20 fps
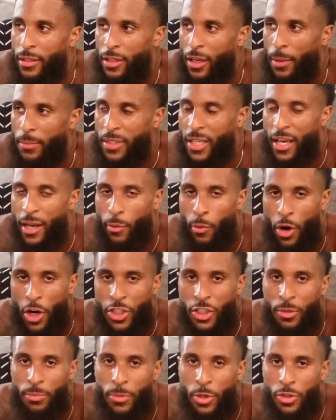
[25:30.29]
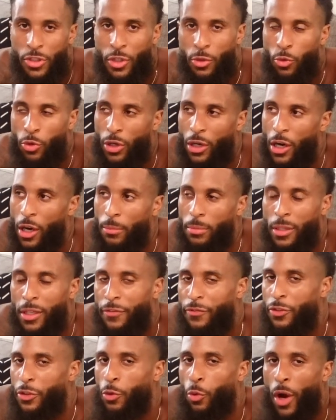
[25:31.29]
I'm saying worship music will
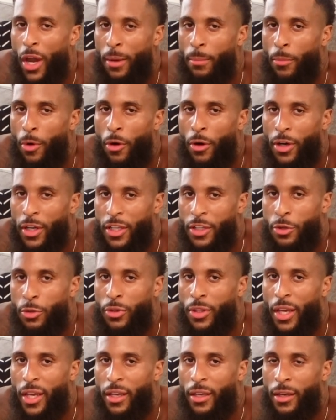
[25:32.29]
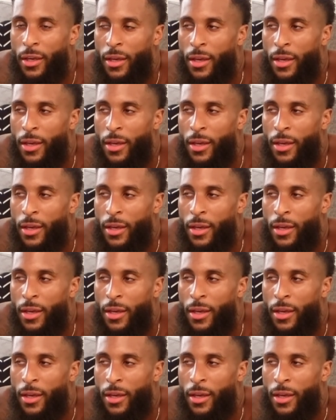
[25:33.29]
uplift you way more than you think.